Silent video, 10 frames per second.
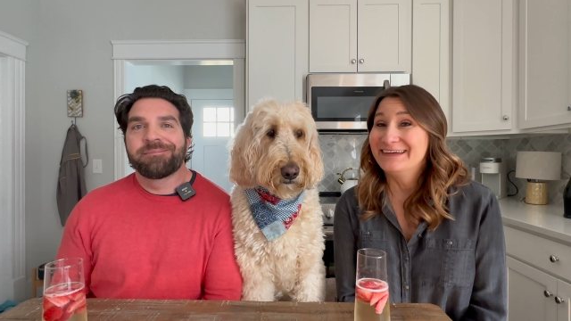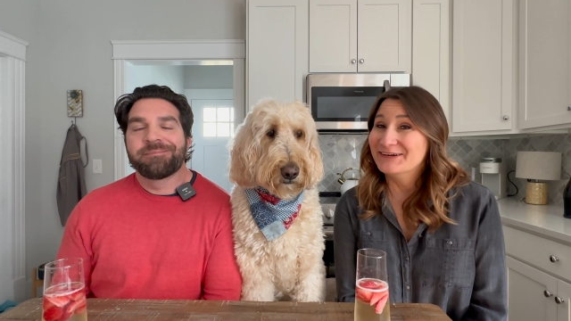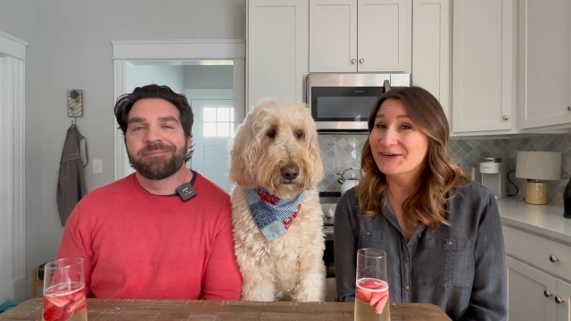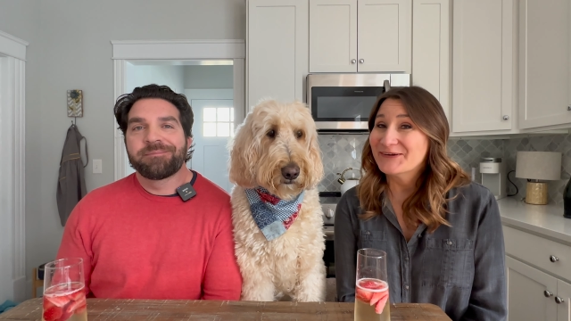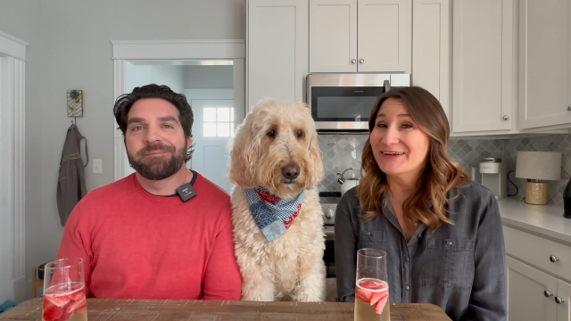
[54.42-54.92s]

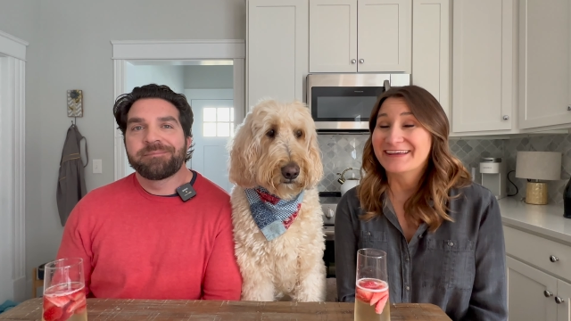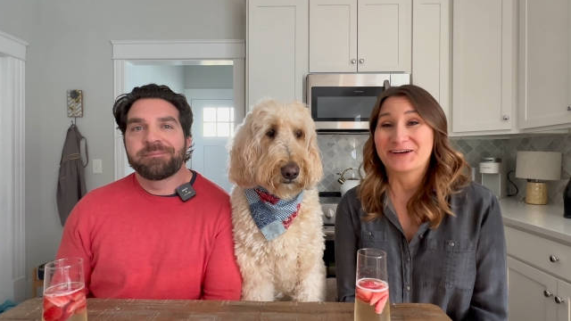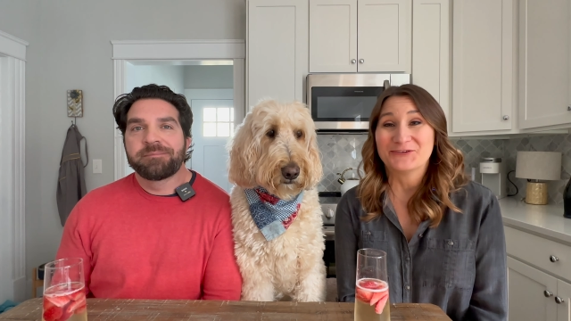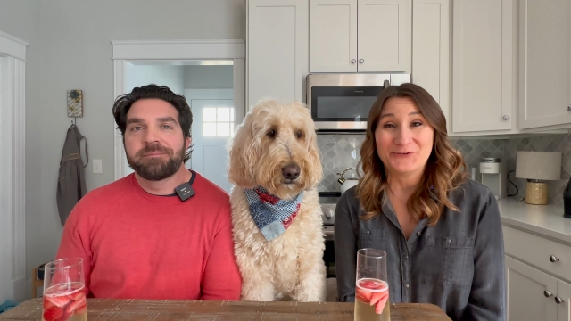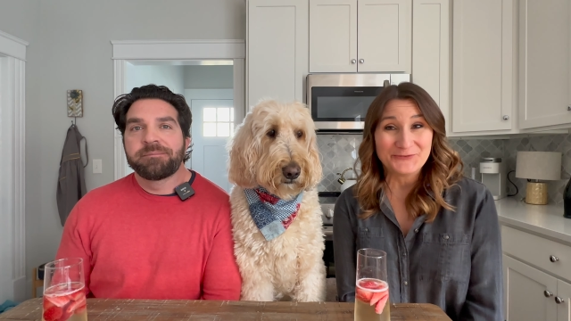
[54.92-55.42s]
Speaker 1: here in our
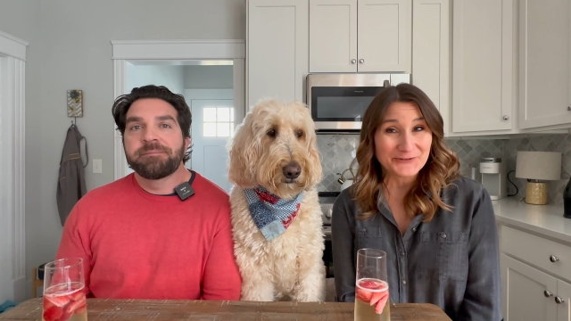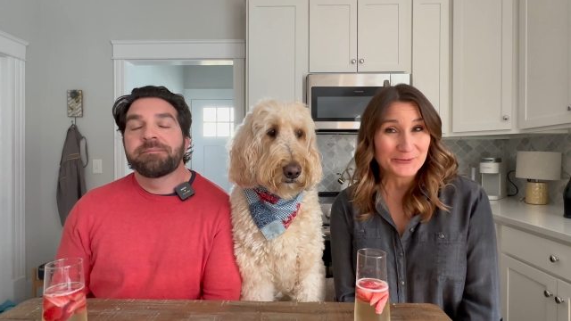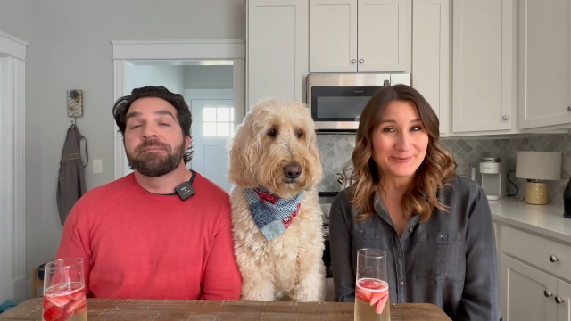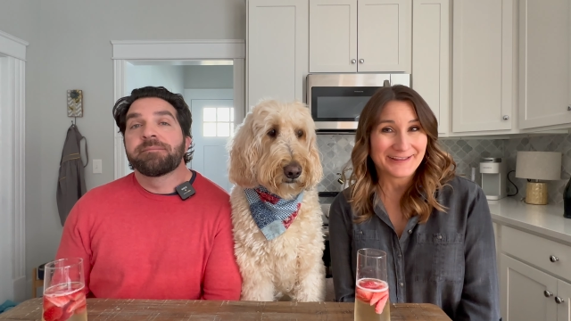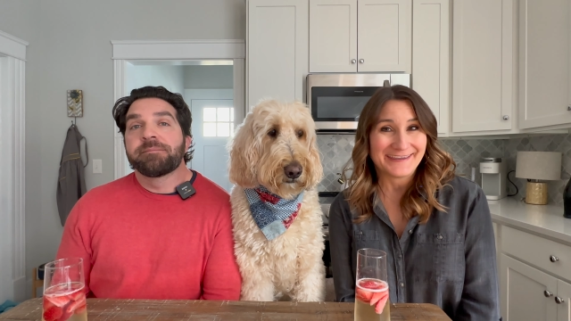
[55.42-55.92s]
new little
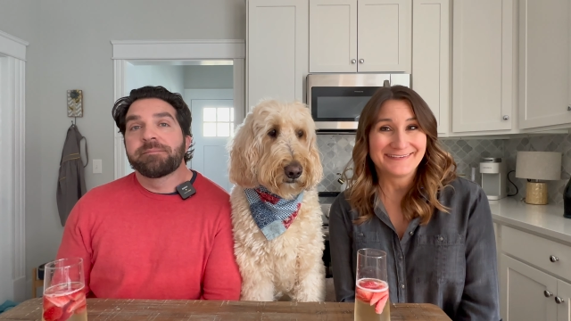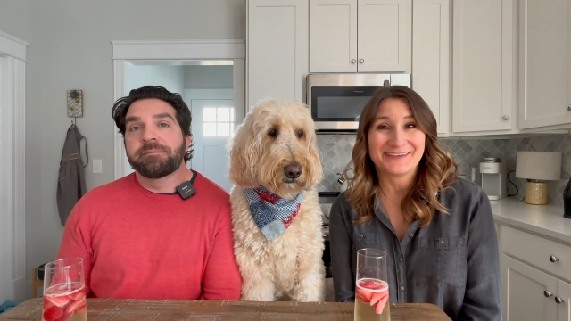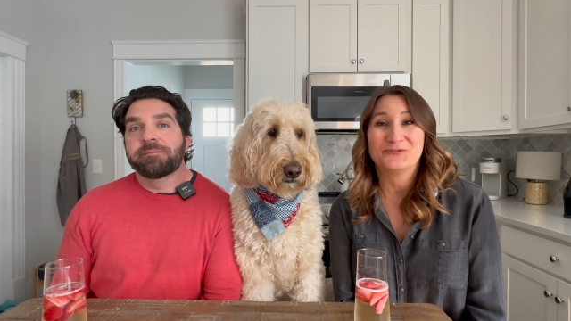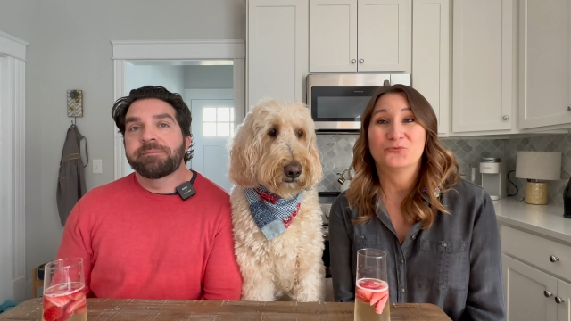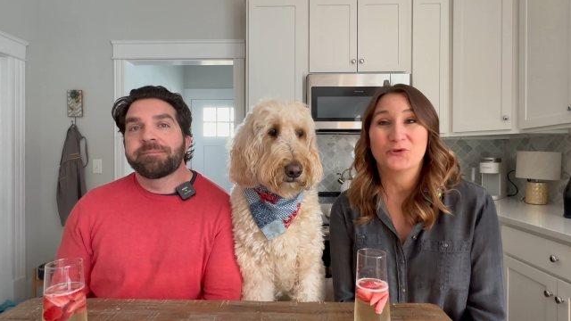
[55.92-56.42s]
place
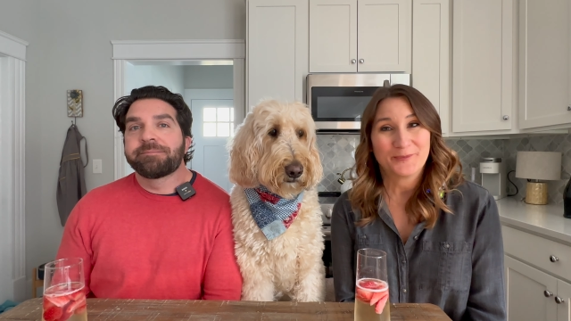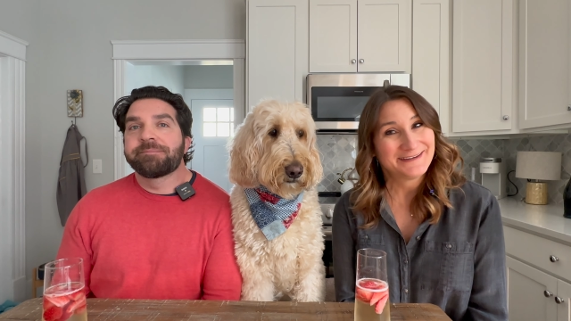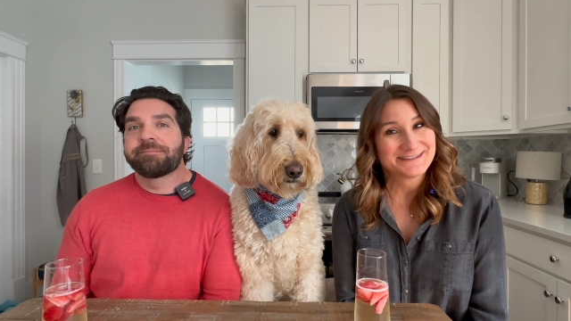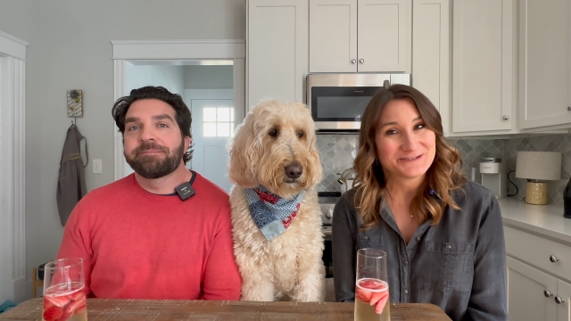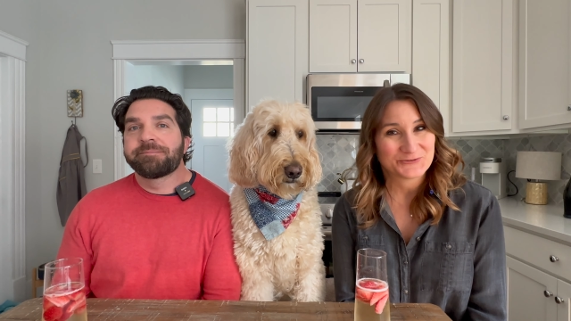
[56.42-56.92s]
in
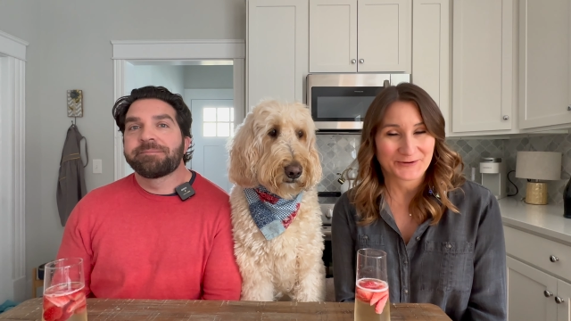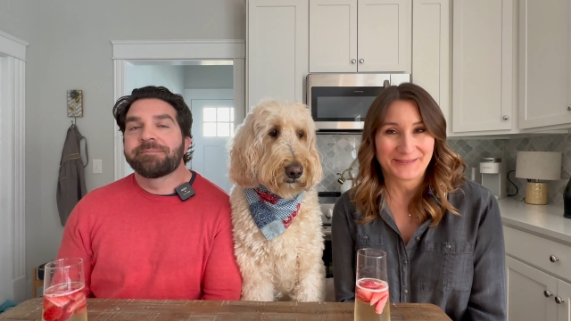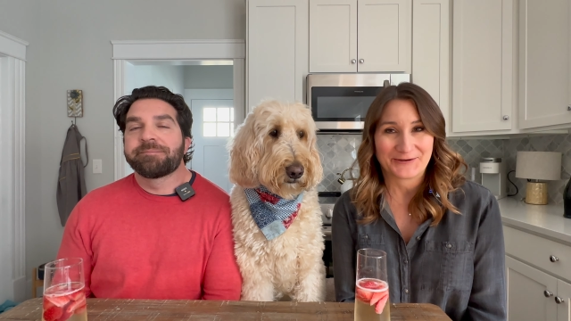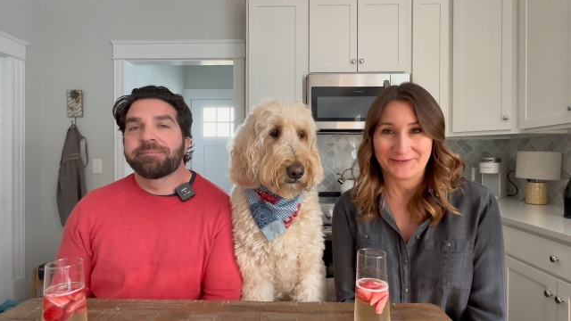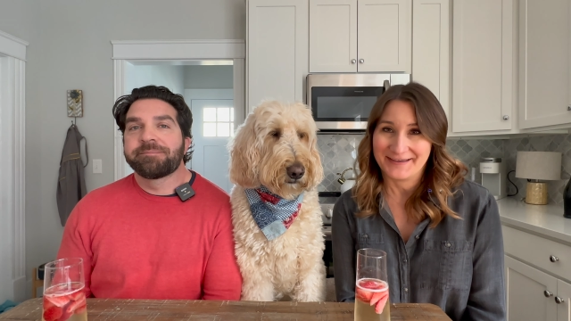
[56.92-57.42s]
Wilmington, North
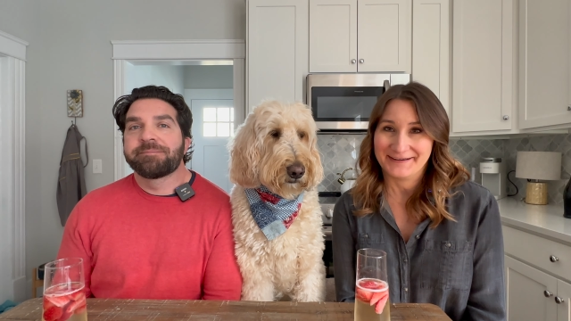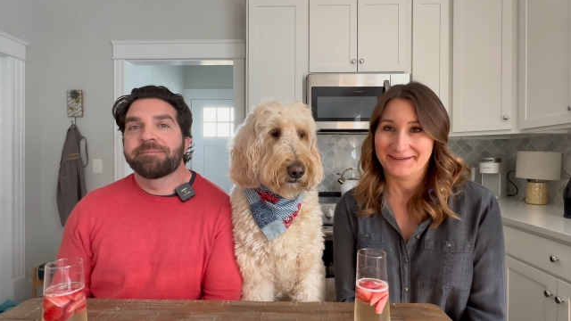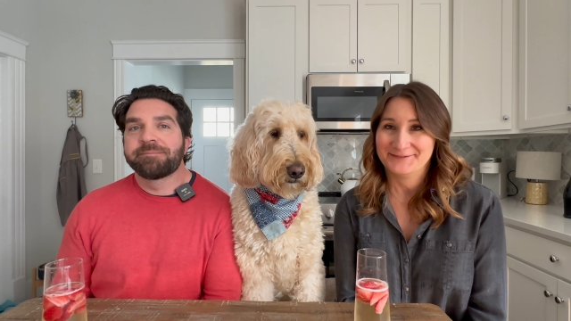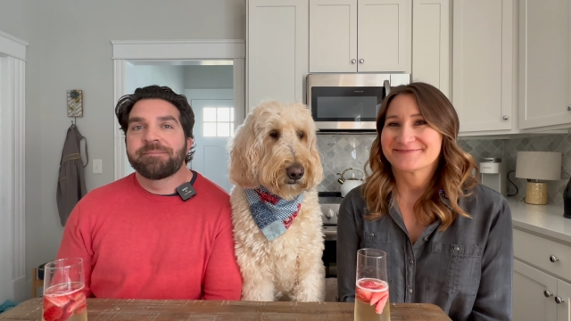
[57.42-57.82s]
Carolina.